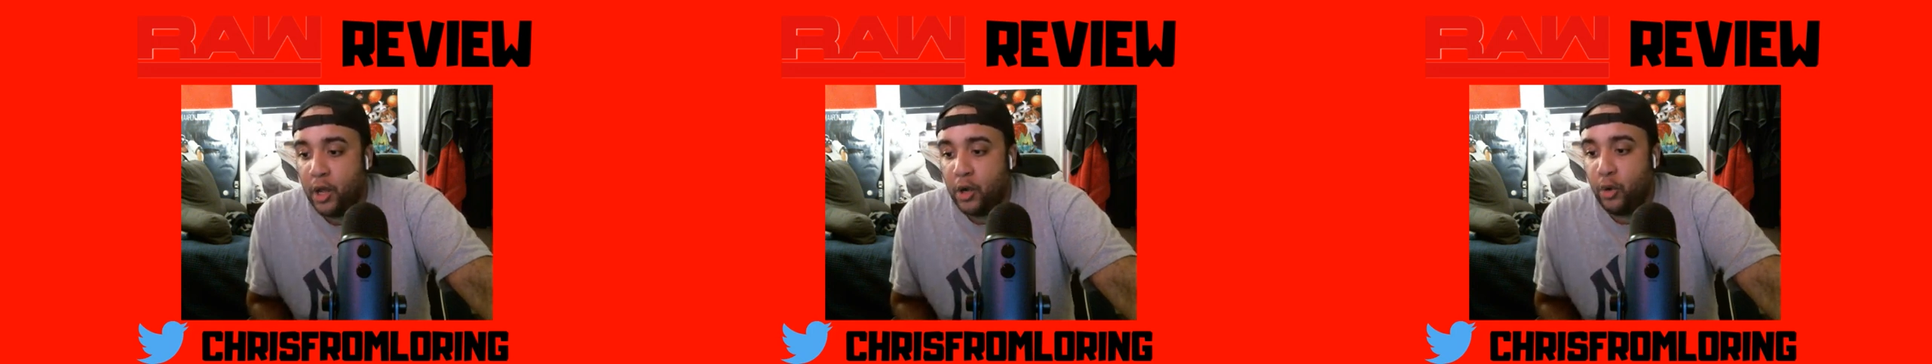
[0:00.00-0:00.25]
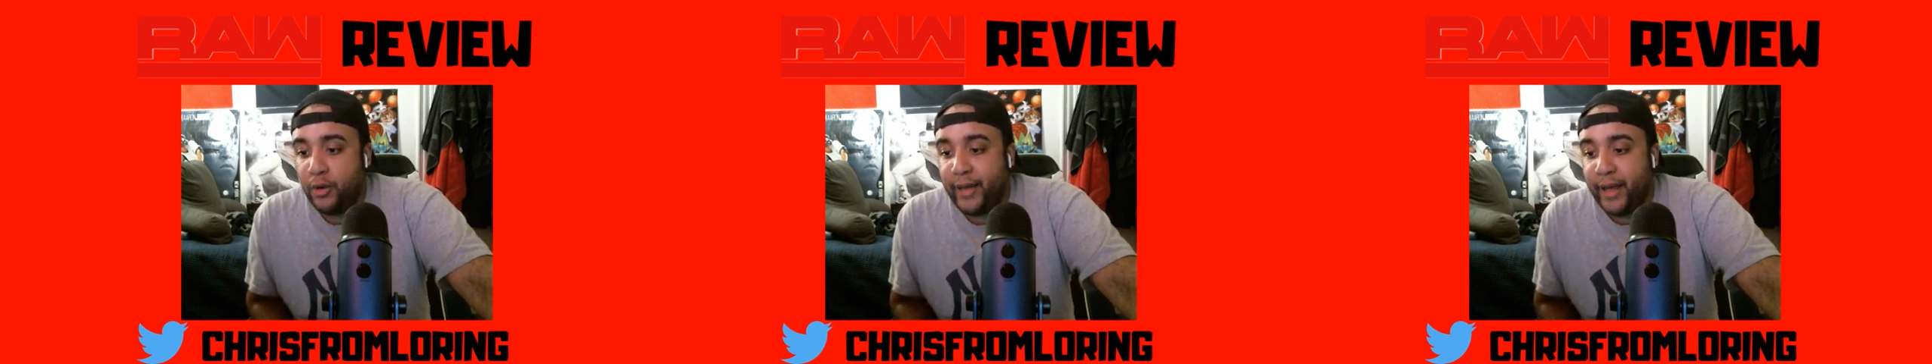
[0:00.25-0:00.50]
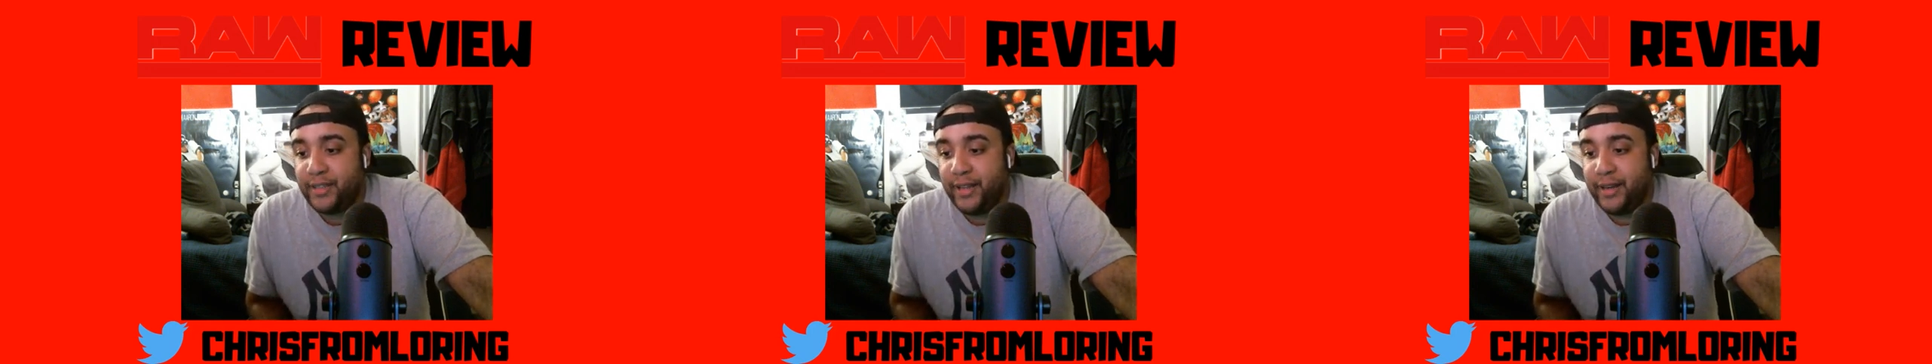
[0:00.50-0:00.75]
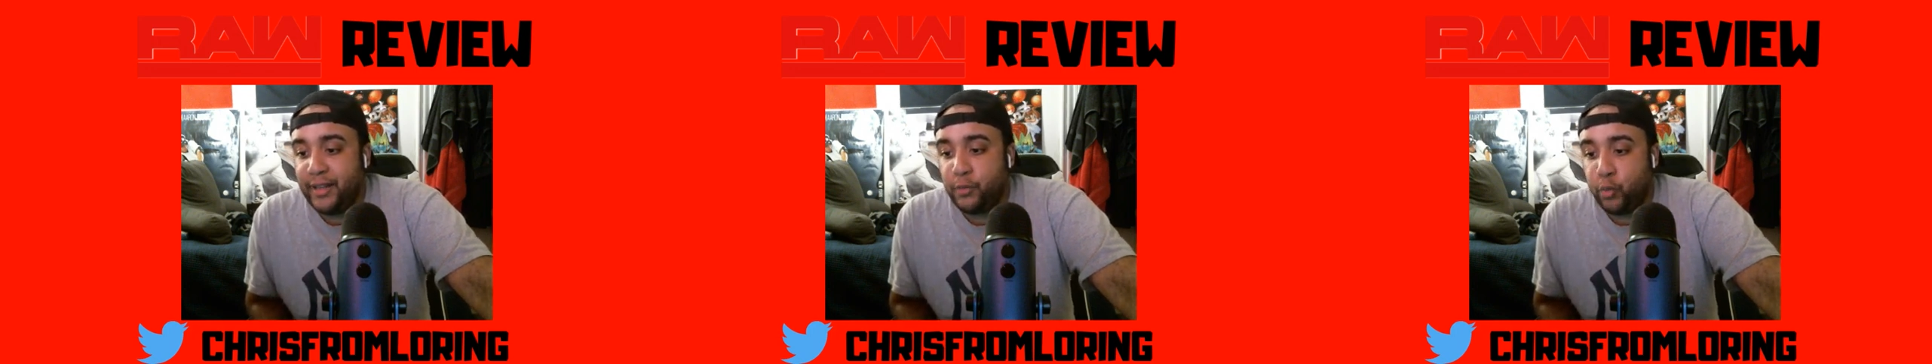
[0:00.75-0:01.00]
who gets
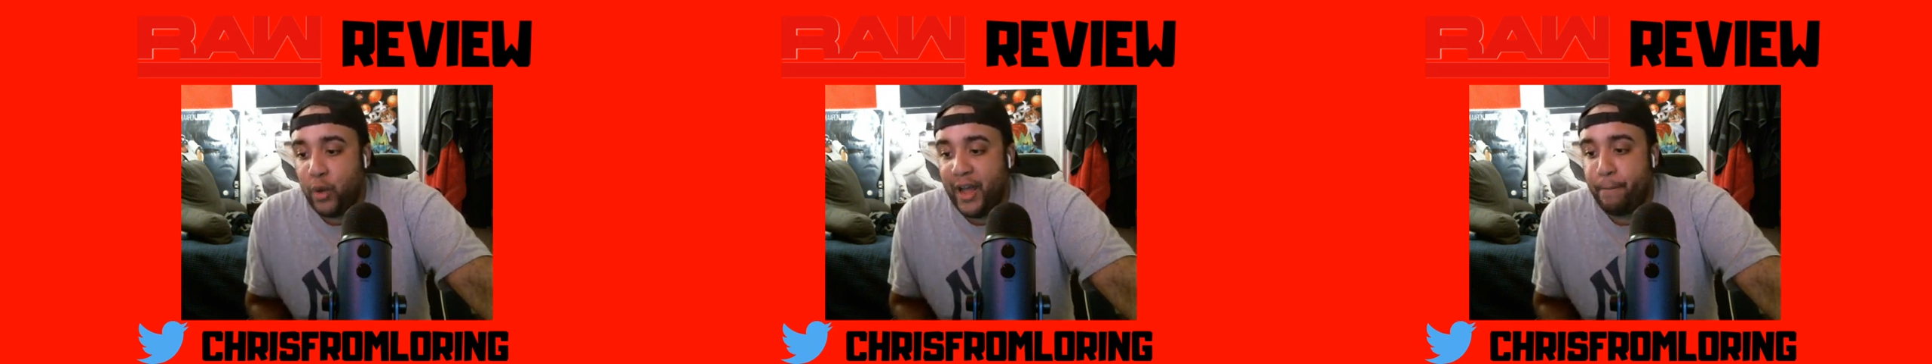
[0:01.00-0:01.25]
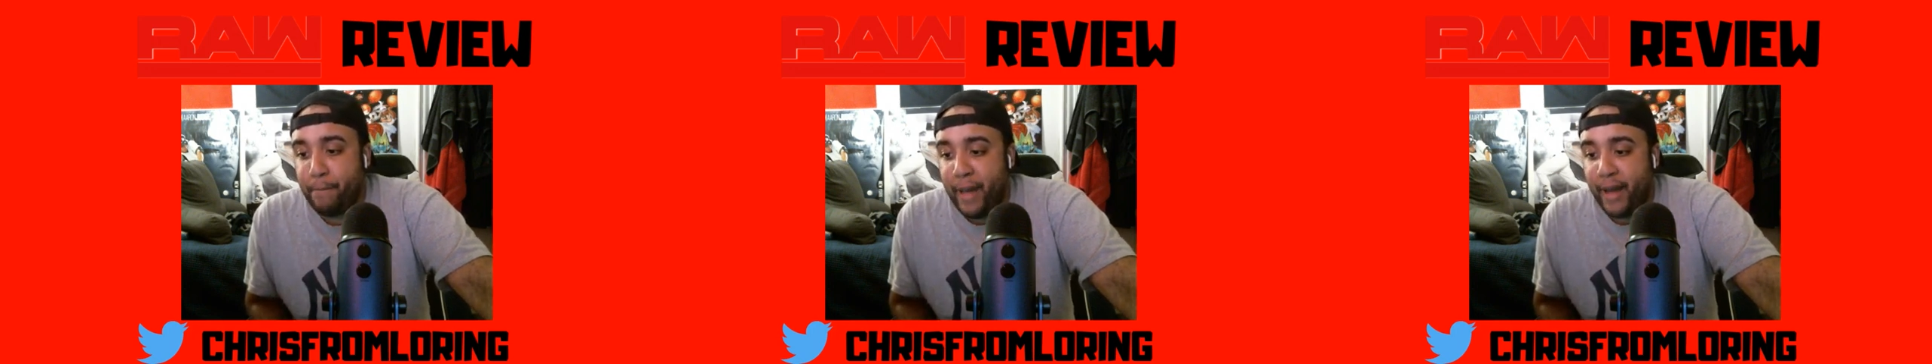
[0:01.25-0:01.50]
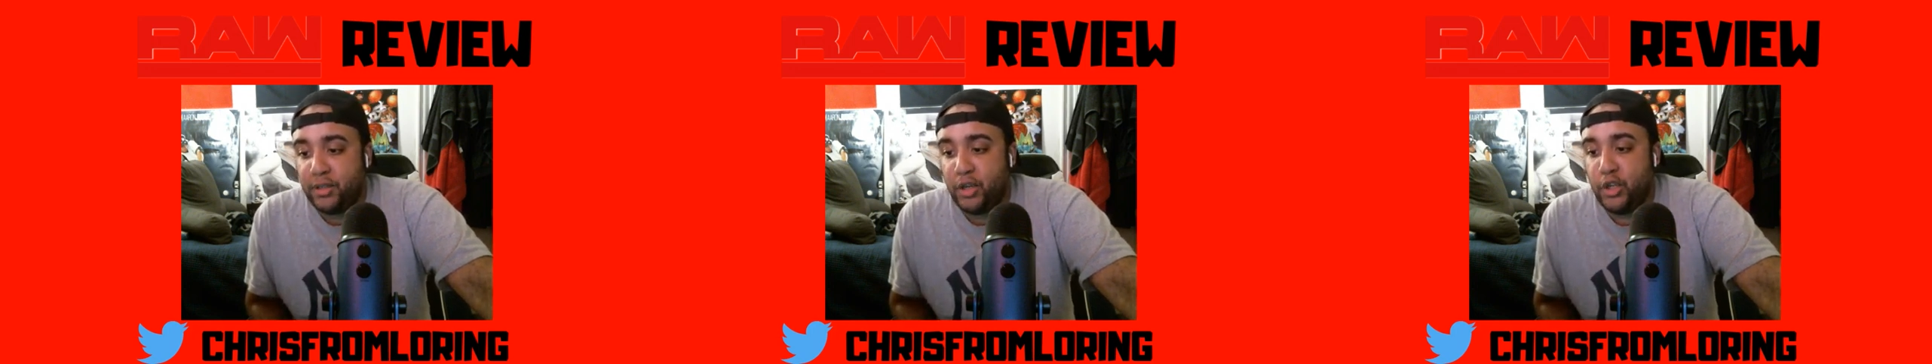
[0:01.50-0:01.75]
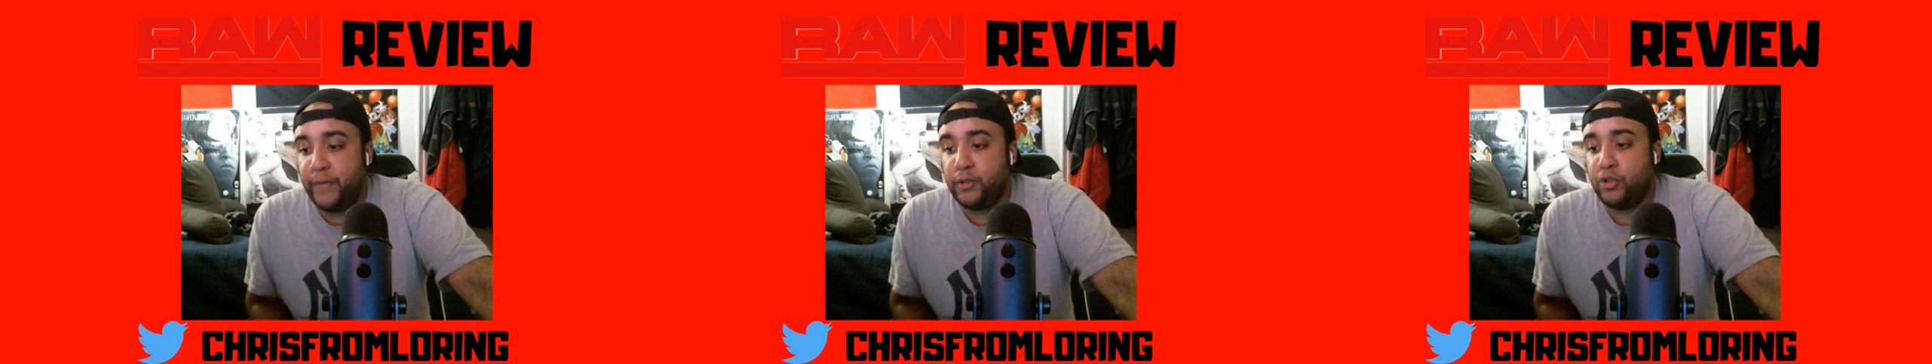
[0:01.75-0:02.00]
in his way back to the
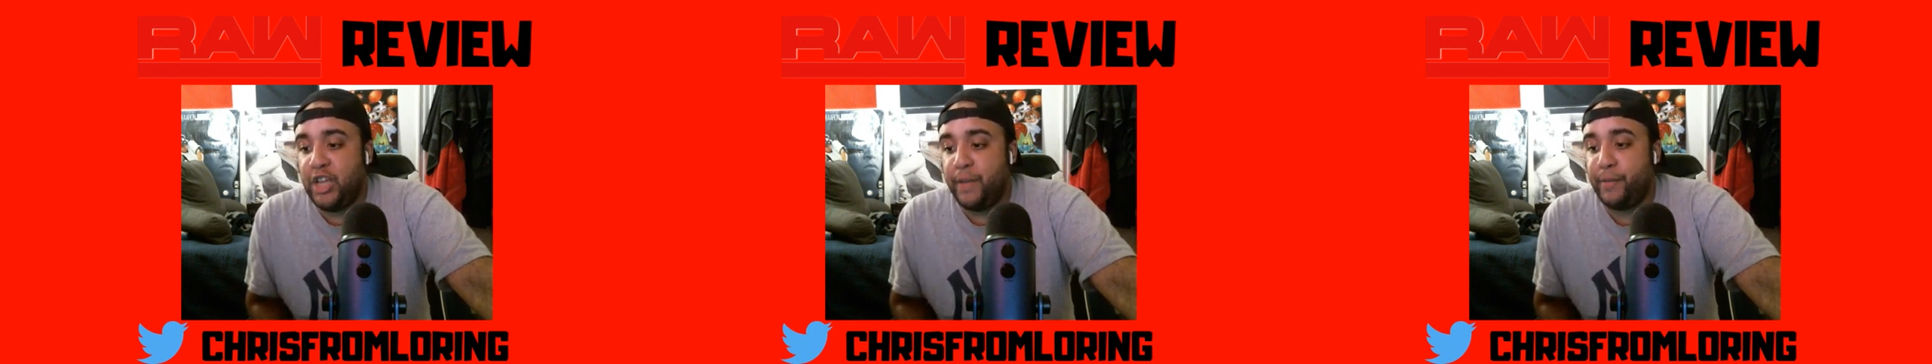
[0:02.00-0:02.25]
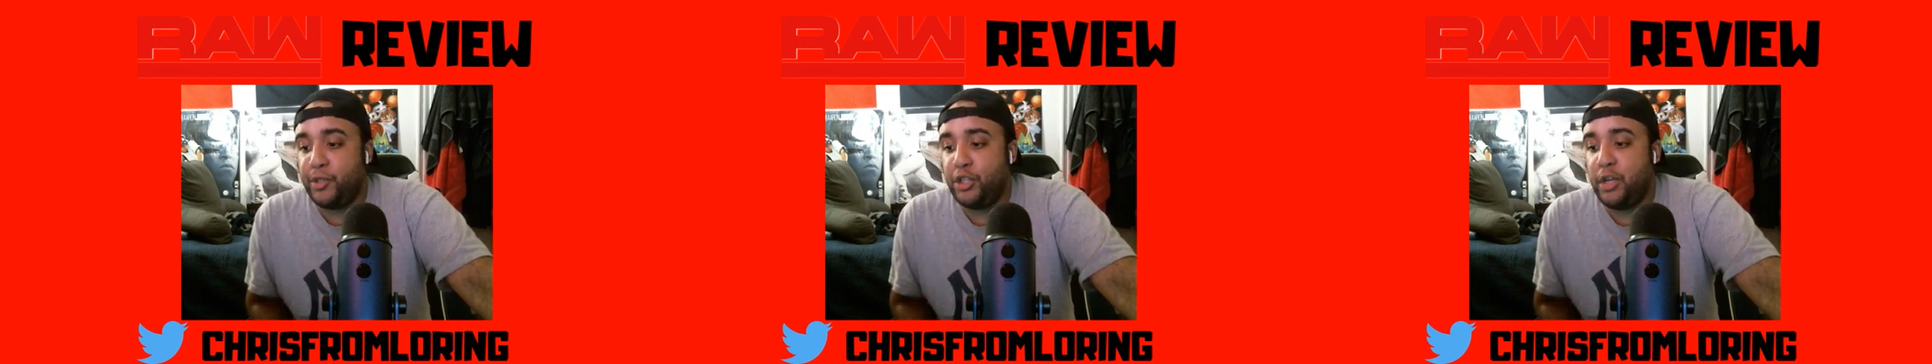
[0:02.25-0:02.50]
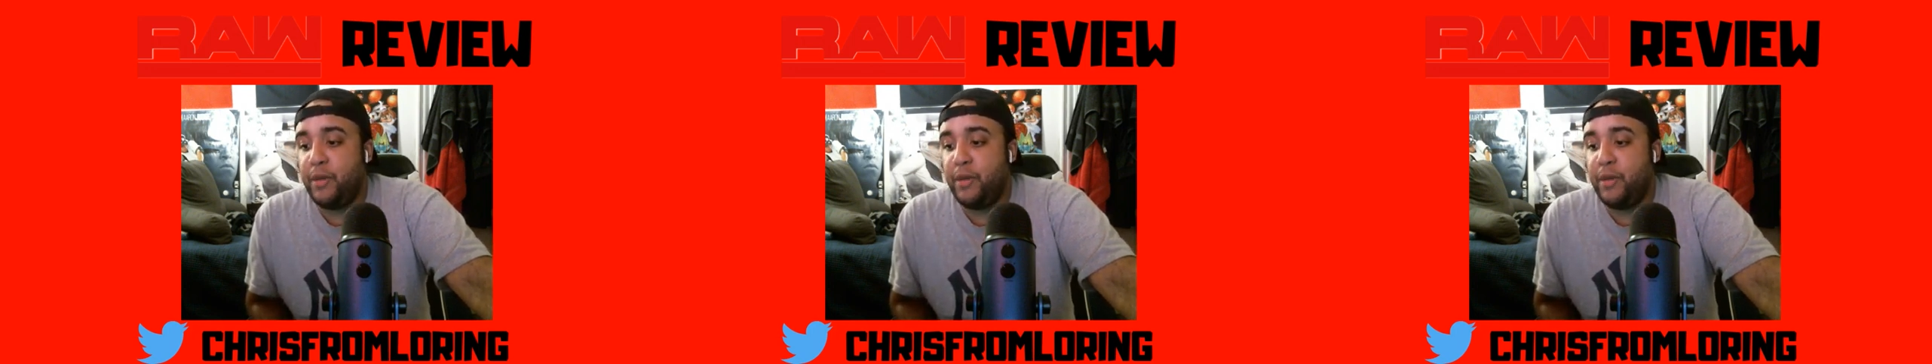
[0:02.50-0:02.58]
Universal Championship.